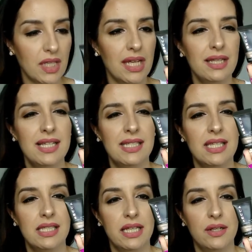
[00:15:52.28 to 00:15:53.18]
This
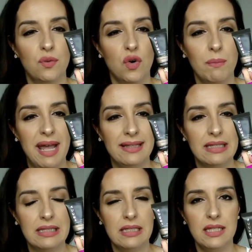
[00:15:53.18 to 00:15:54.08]
is in
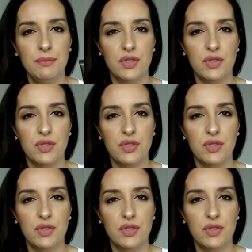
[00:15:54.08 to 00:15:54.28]
Romanticism,